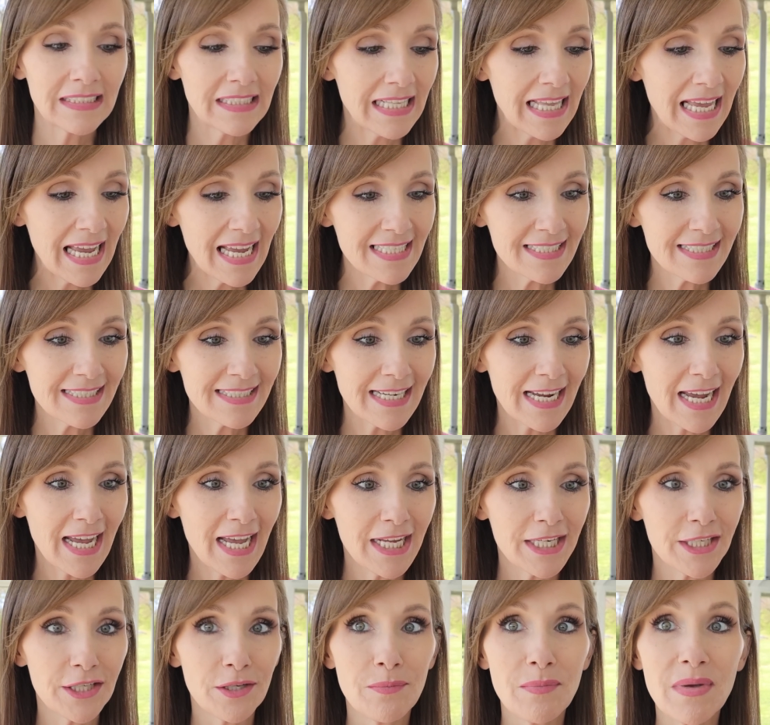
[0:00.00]
Last
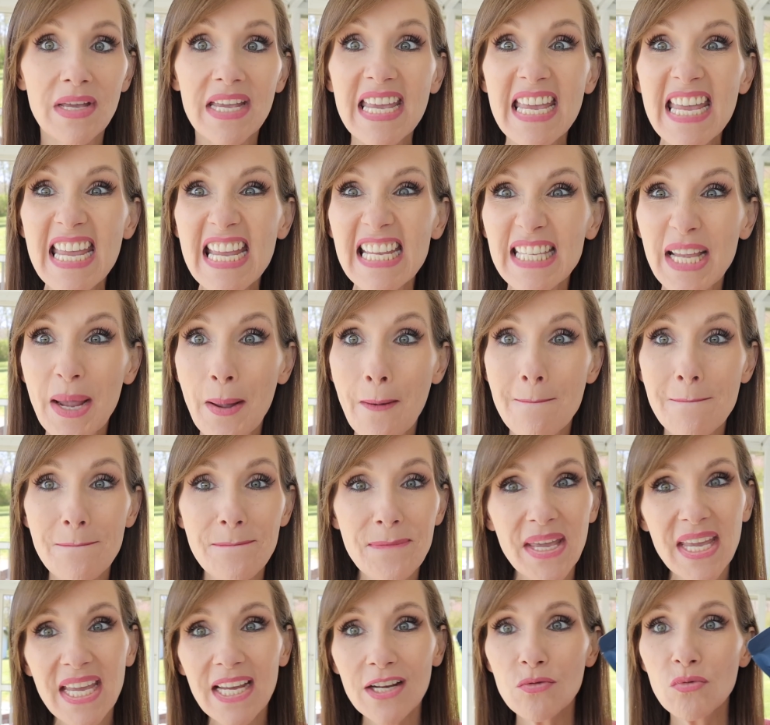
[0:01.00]
item is a
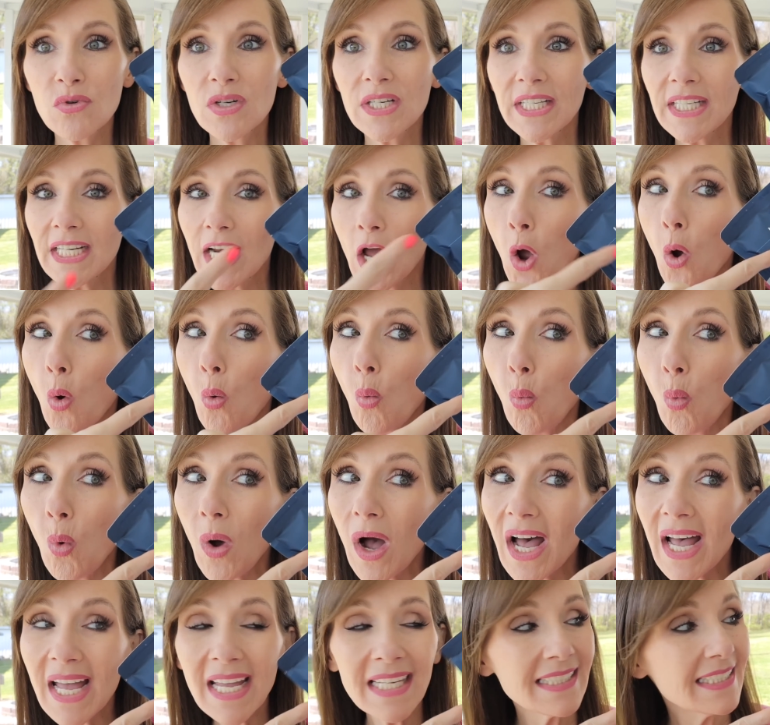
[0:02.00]
big one,
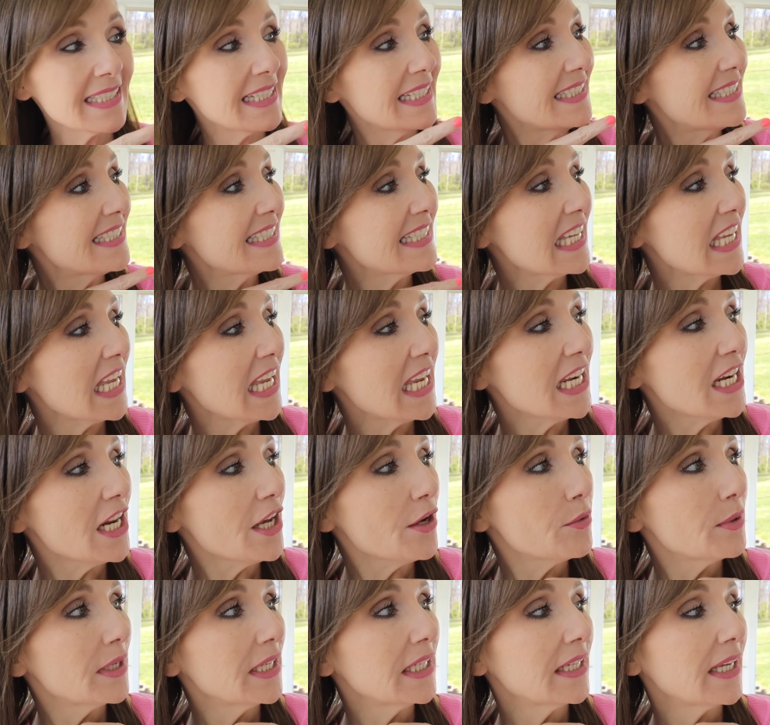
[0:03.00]
what? It's
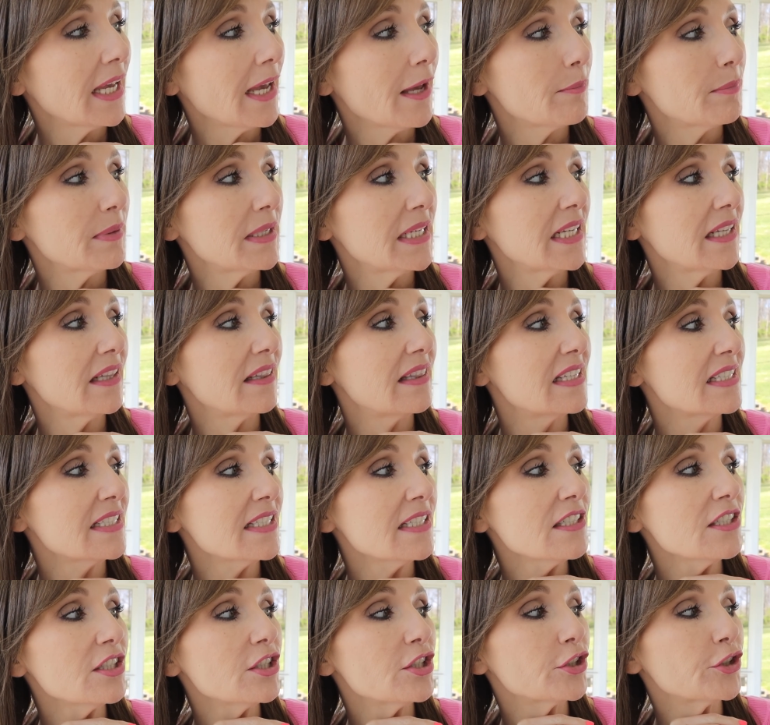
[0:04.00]
Keto and Company. This
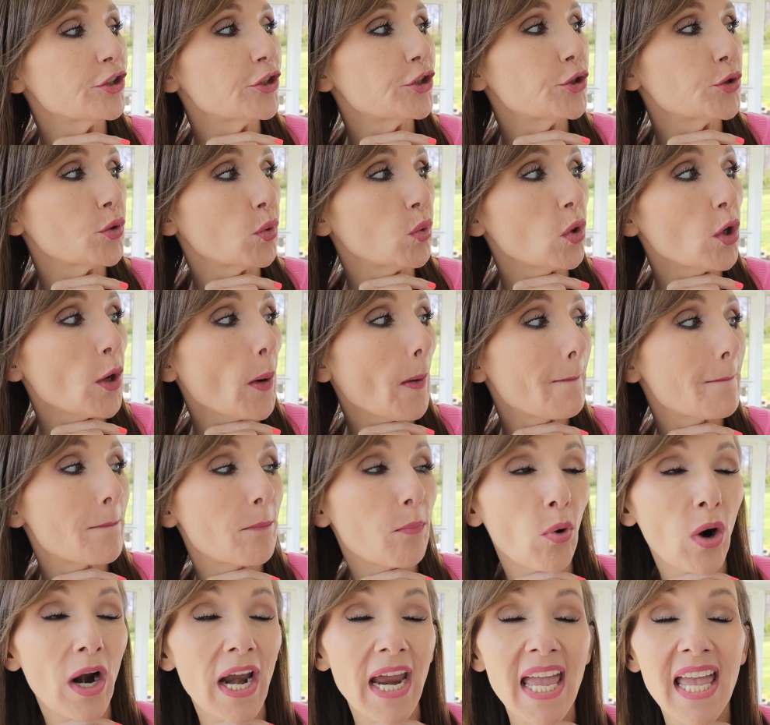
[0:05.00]
is their
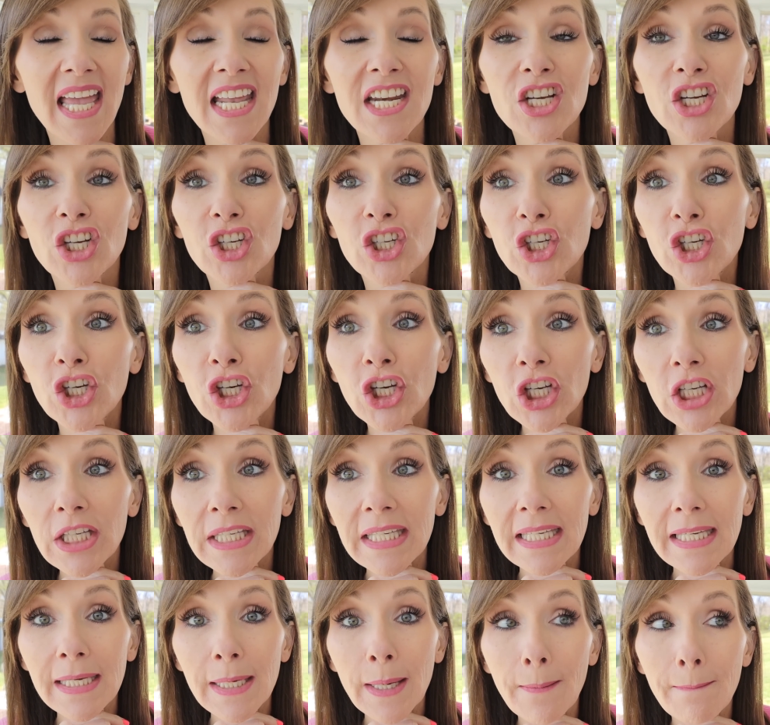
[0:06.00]
shortbread
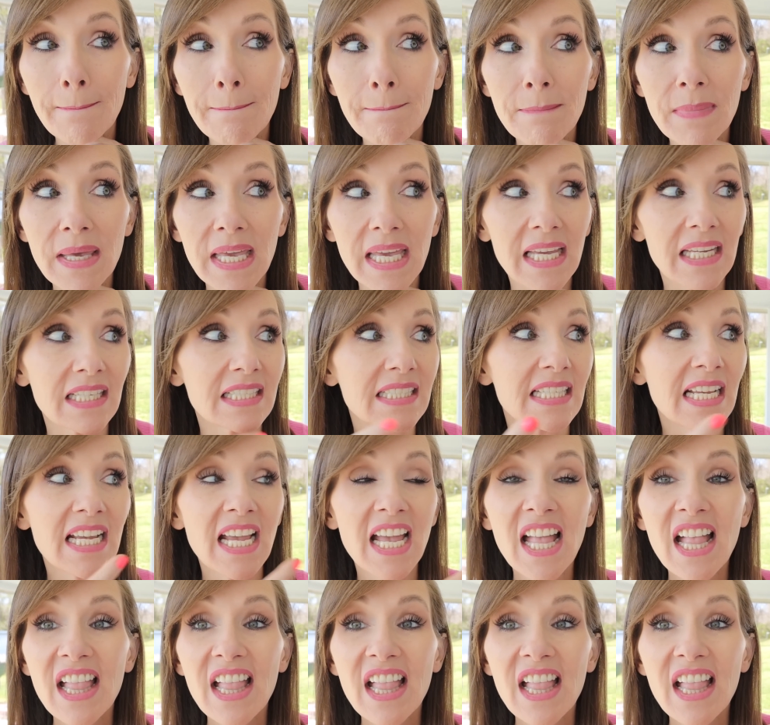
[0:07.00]
cookie mix.